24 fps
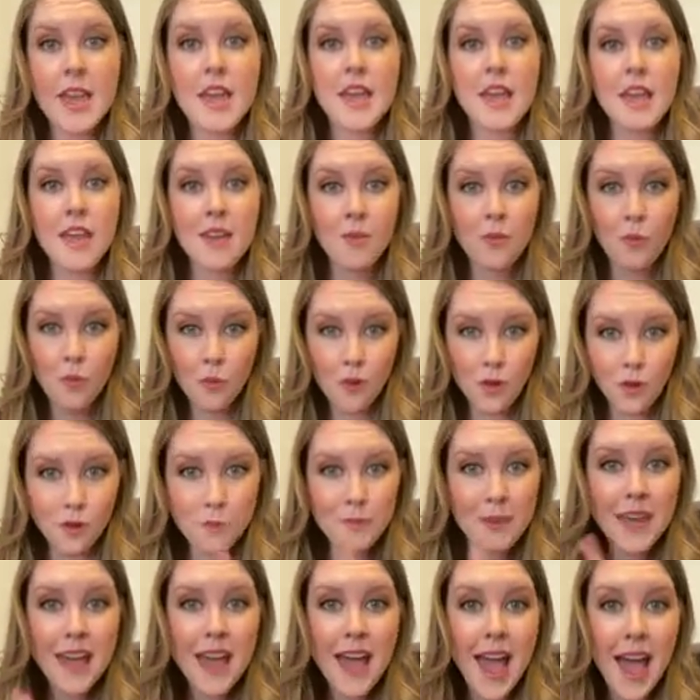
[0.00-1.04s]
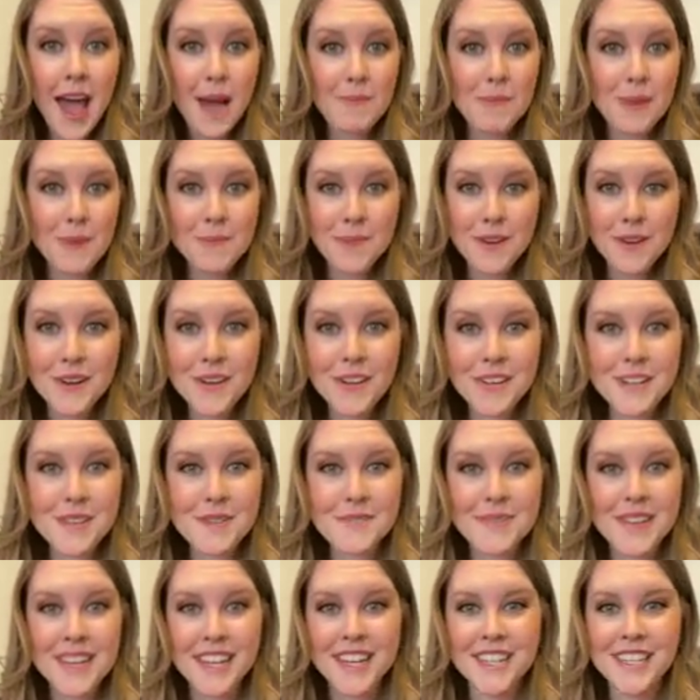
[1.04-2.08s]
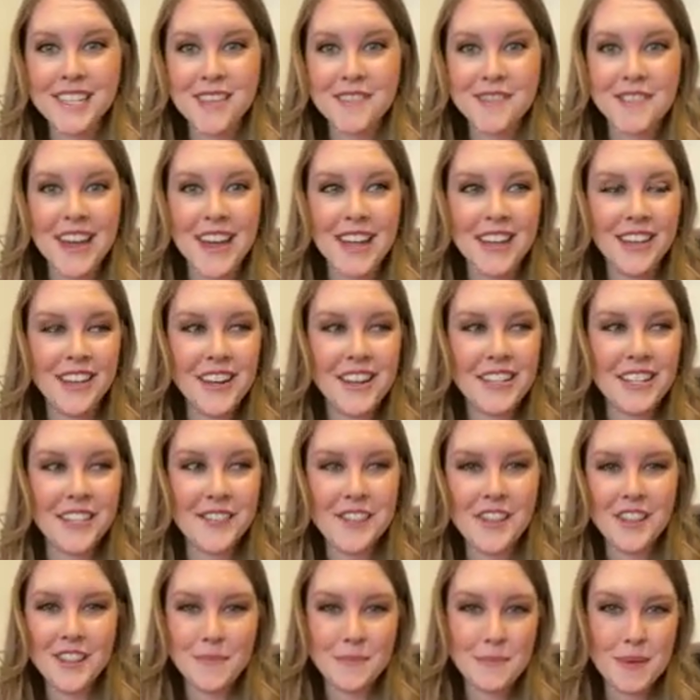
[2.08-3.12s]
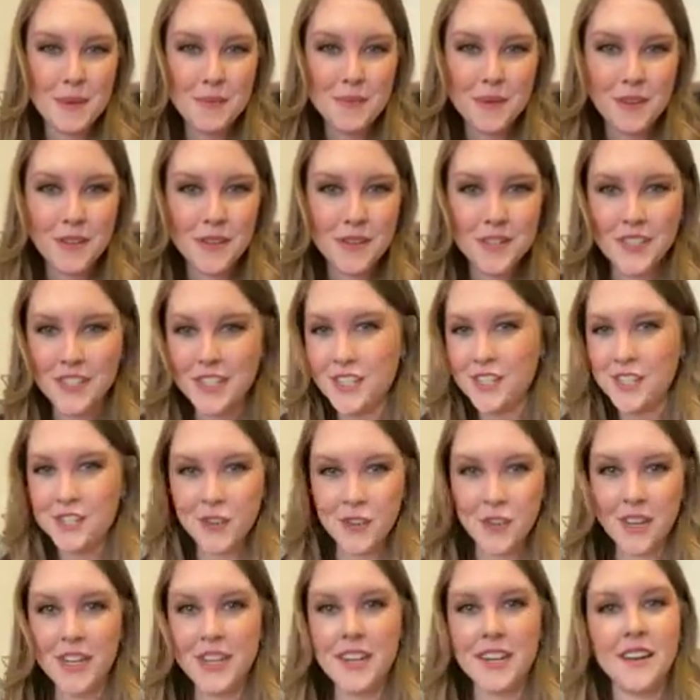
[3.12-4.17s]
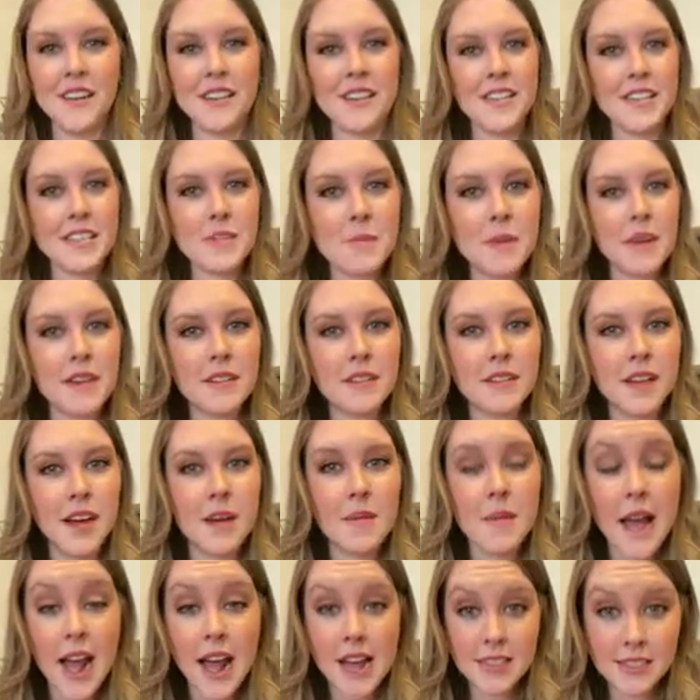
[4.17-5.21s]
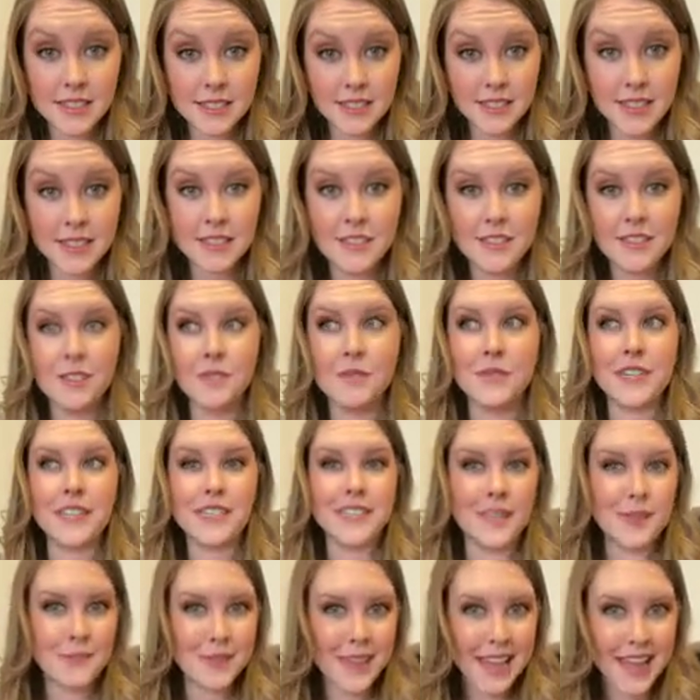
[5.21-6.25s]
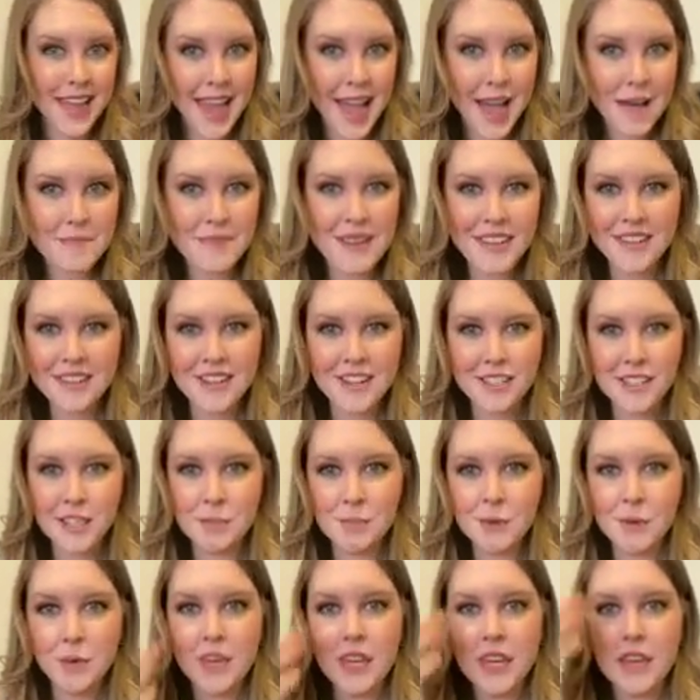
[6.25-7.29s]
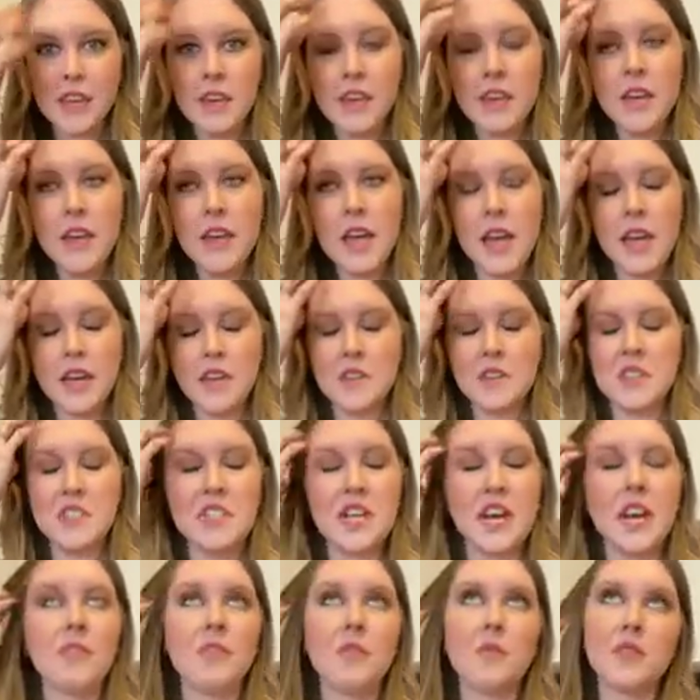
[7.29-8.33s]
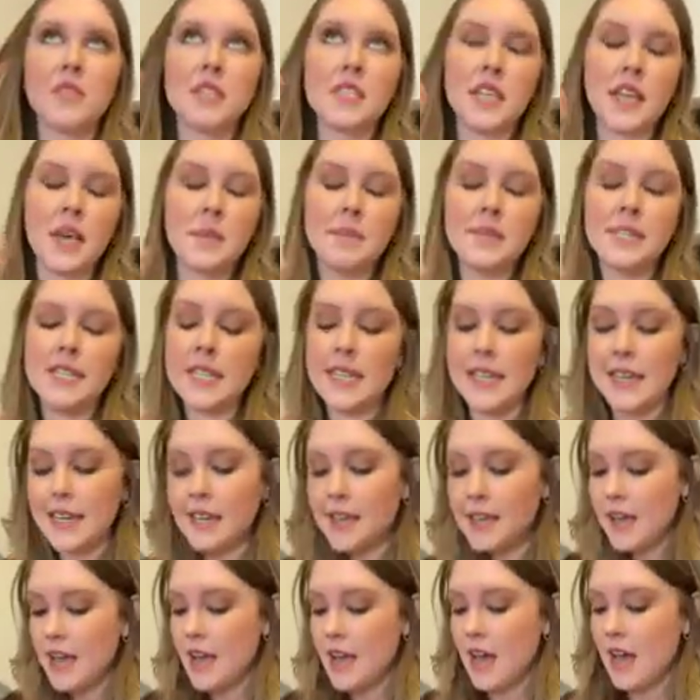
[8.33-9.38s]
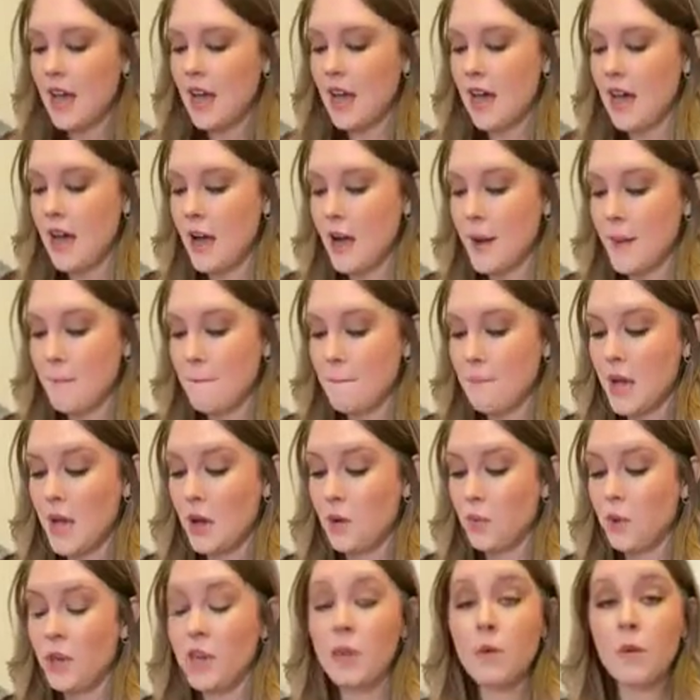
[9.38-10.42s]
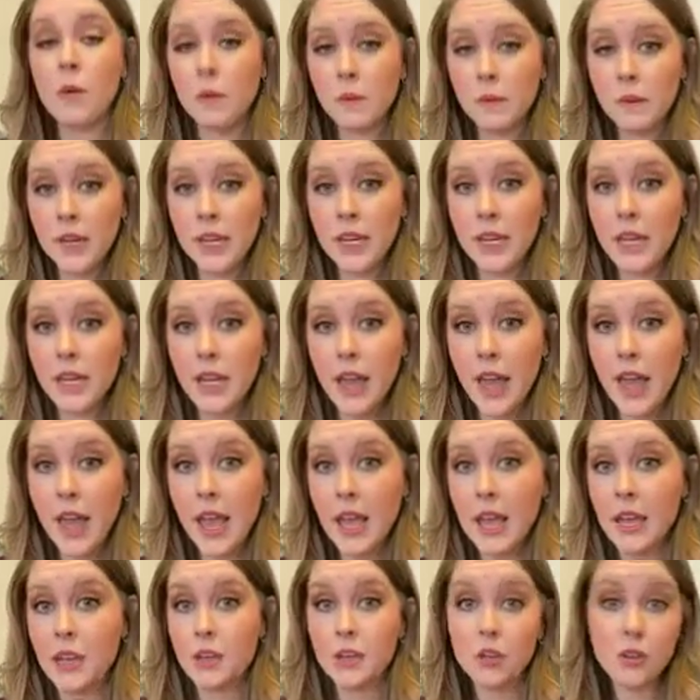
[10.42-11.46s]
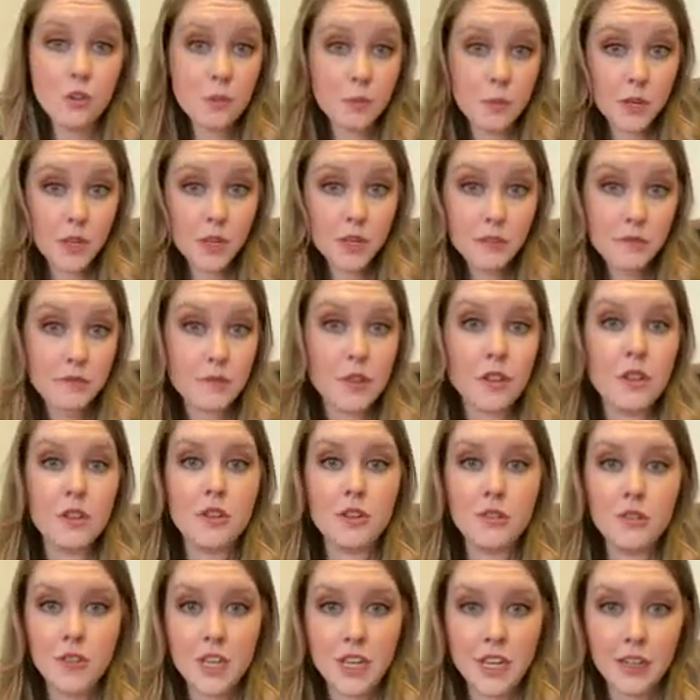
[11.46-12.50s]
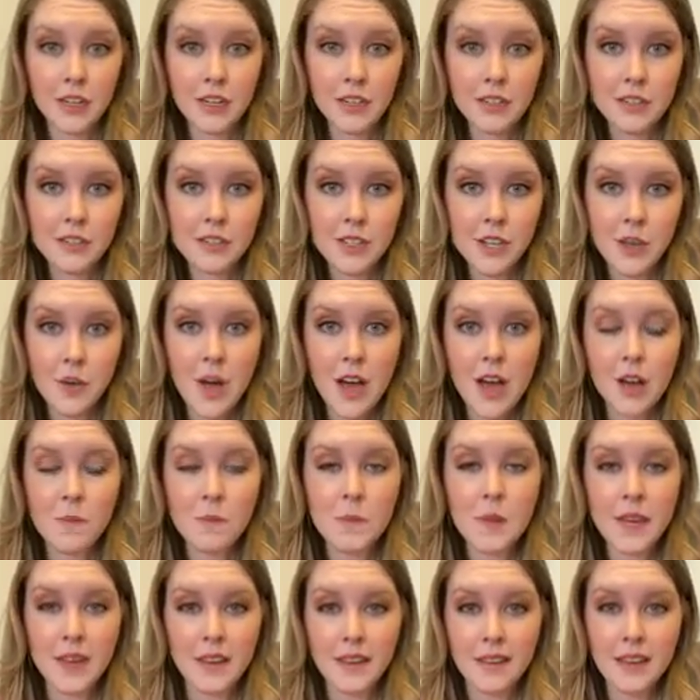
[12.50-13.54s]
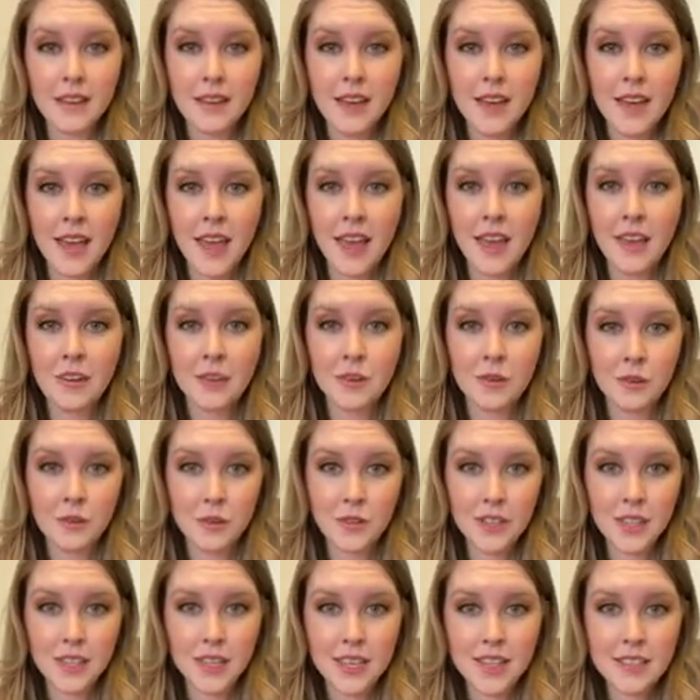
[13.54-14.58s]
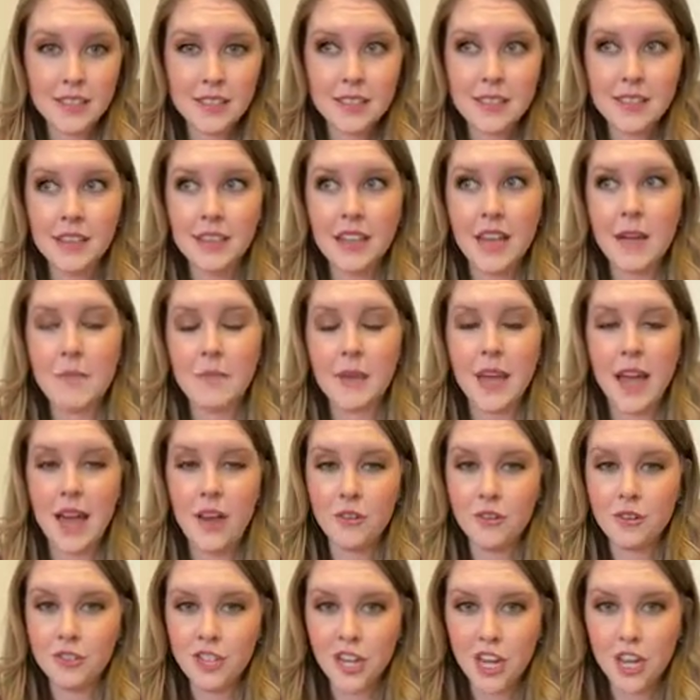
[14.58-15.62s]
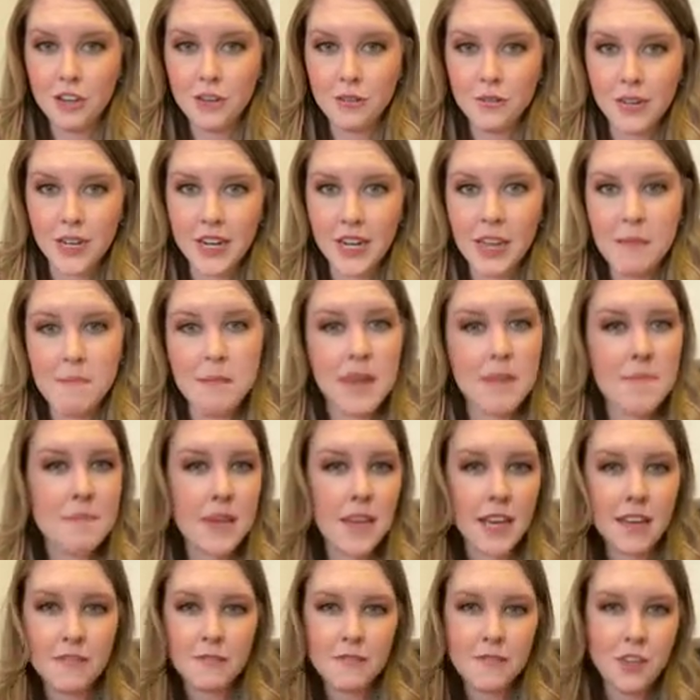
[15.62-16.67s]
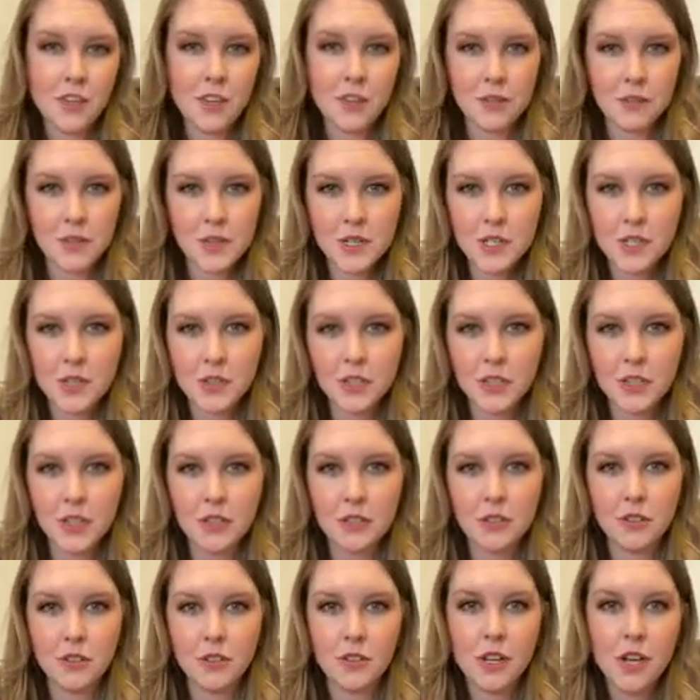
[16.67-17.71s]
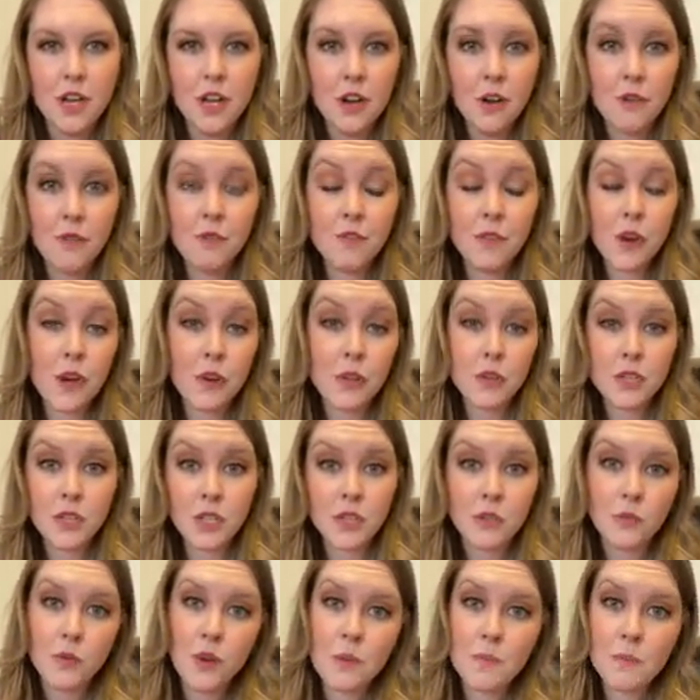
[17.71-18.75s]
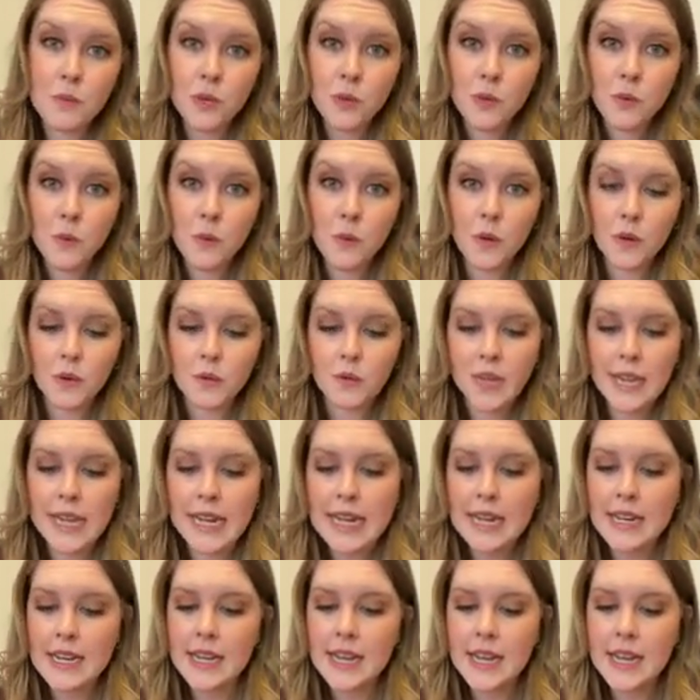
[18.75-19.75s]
It will be a happy book because I've had lots of other people who didn't join in on this book club ask to read something happy and not spooky. I know it's not everyone's cup of tea. But we will read a new book for the new year. So I'll pick a new release coming out in January. I might pick a few and do a little vote on what book we want to read.